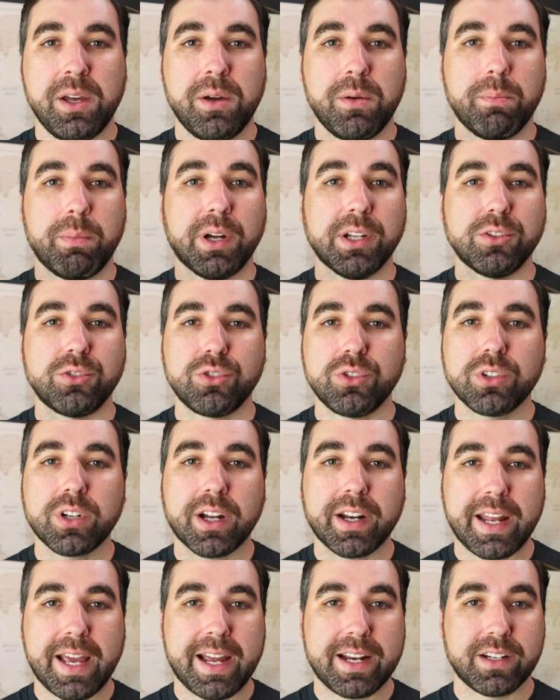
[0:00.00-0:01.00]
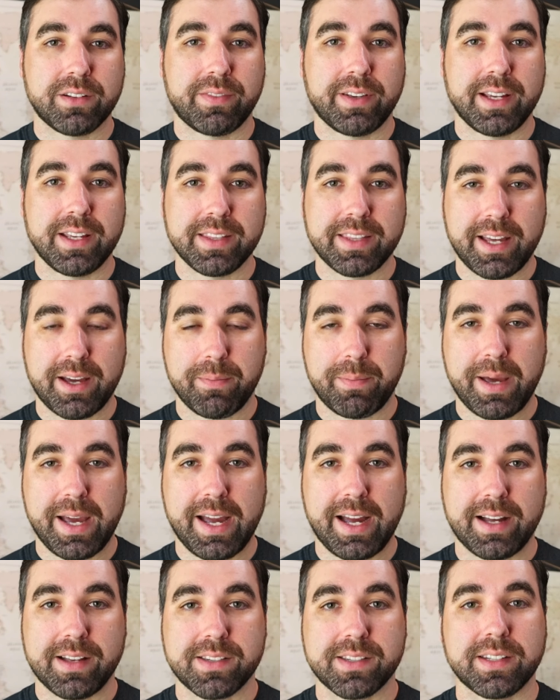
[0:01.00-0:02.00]
But do not activate that
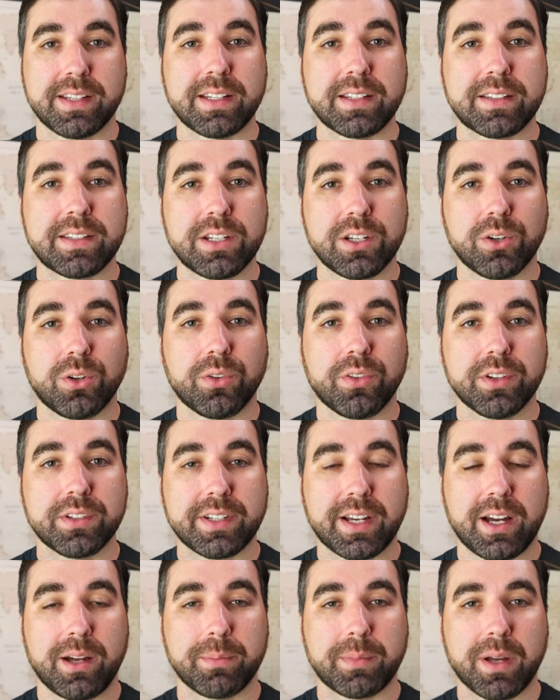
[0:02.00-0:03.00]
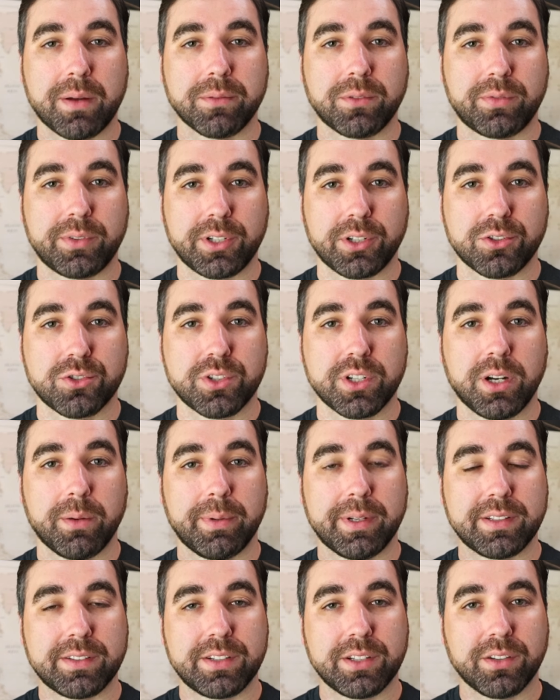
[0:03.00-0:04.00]
pass until the time comes for your trip,
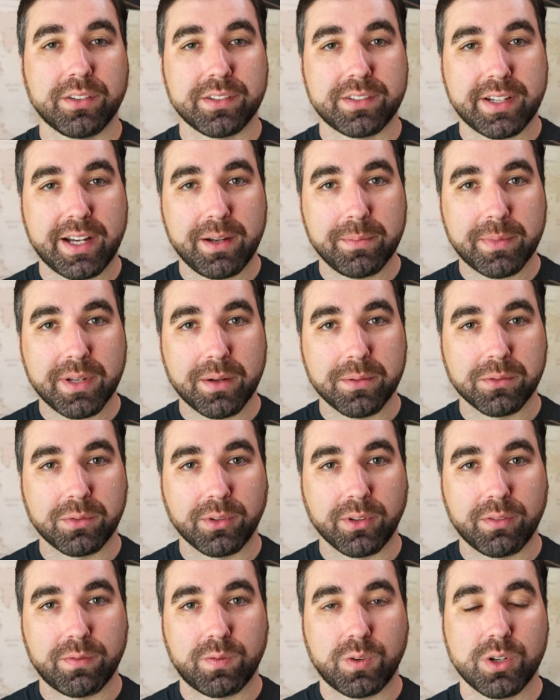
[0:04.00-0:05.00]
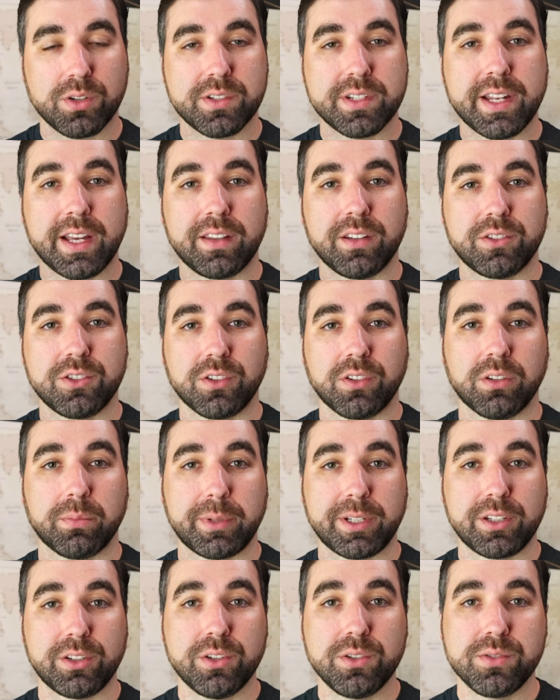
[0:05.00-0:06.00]
until the time comes for the first day that you're going to
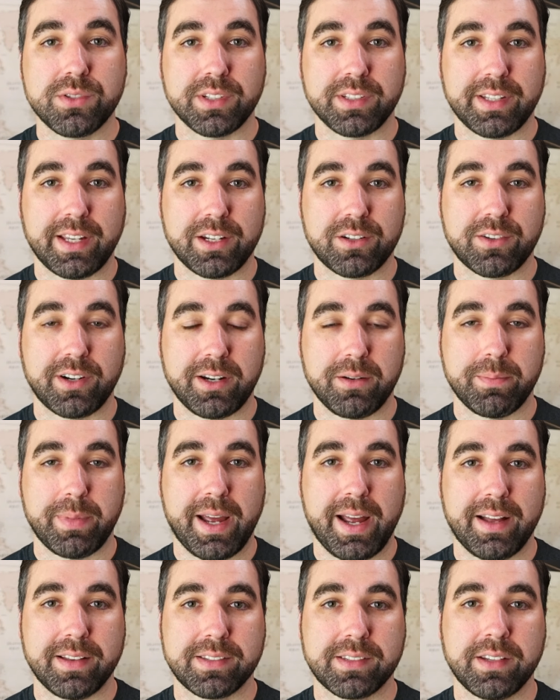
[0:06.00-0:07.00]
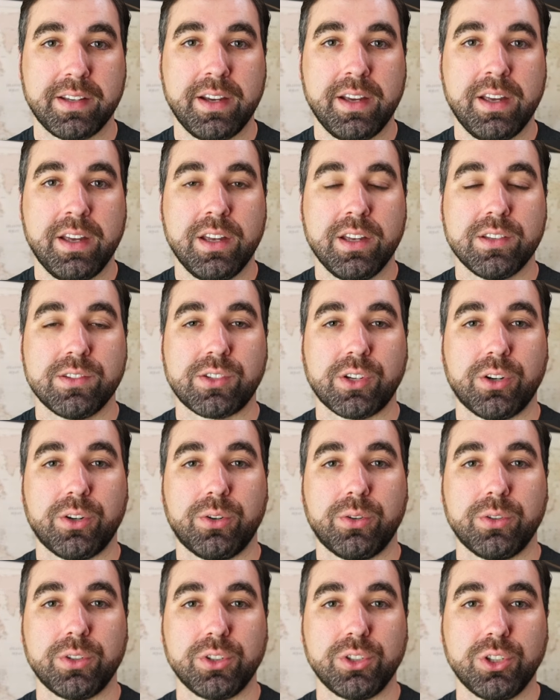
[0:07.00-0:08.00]
be using that train pass.
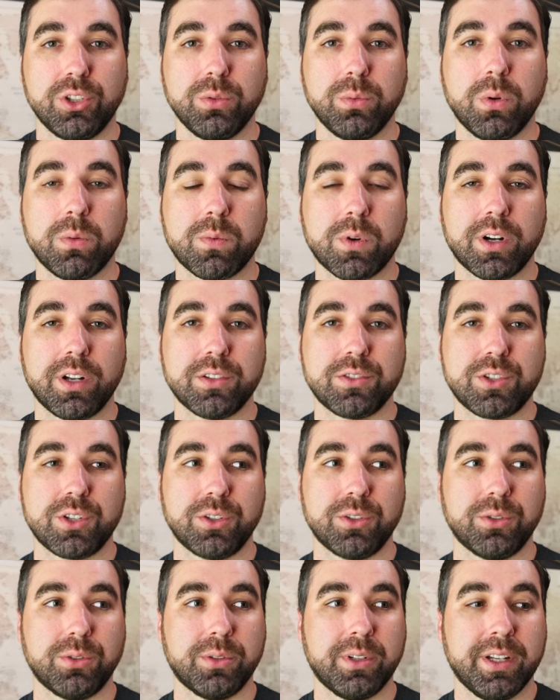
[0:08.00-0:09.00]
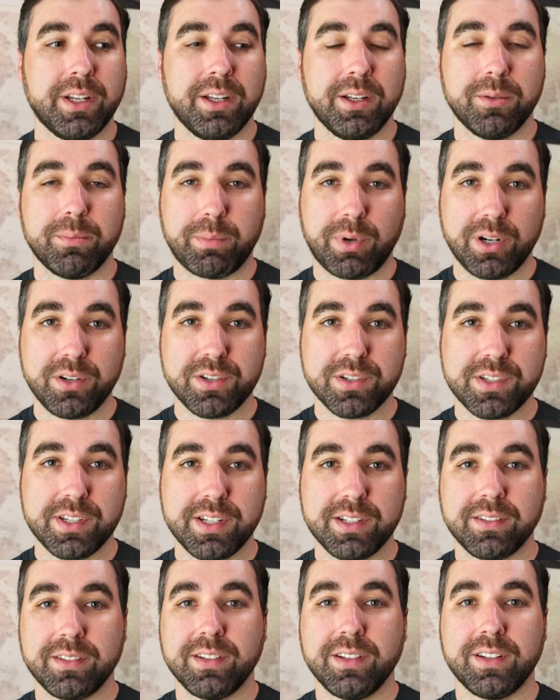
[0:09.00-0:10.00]
So you will want to purchase
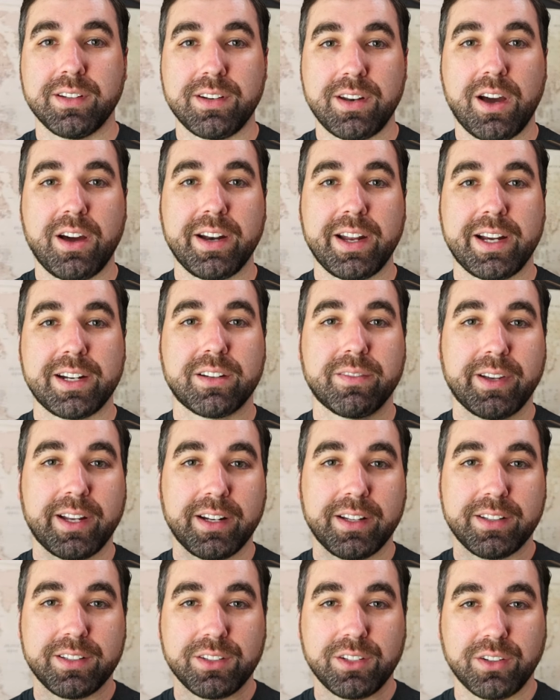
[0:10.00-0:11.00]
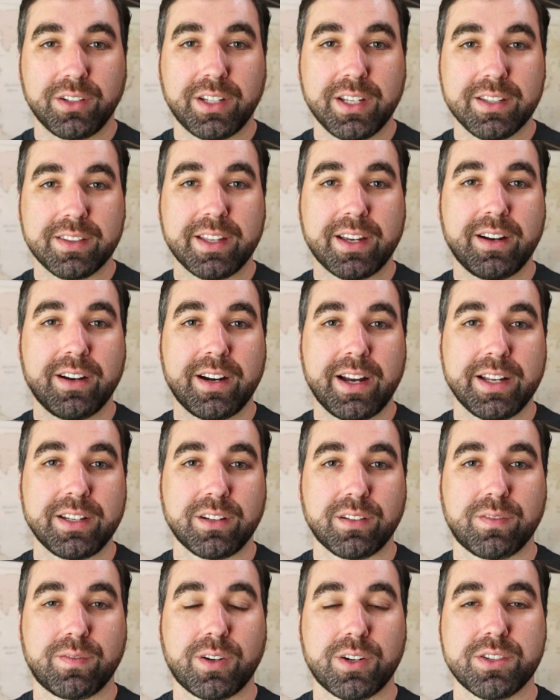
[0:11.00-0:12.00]
it, not activate it. You get there, and
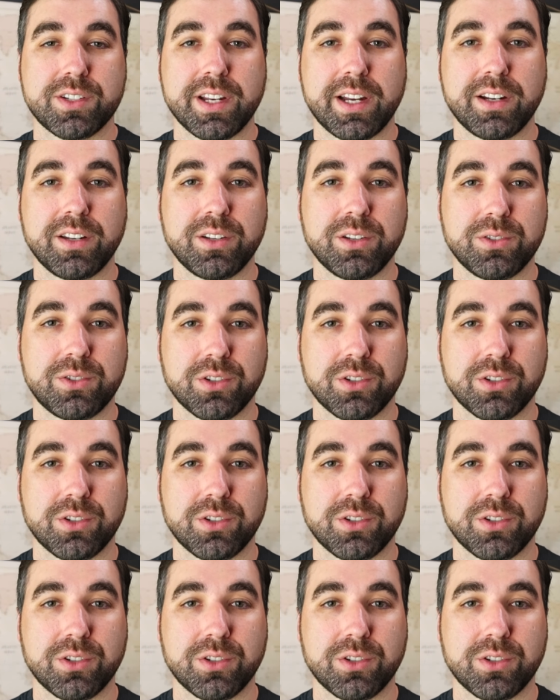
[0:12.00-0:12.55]
your first day to use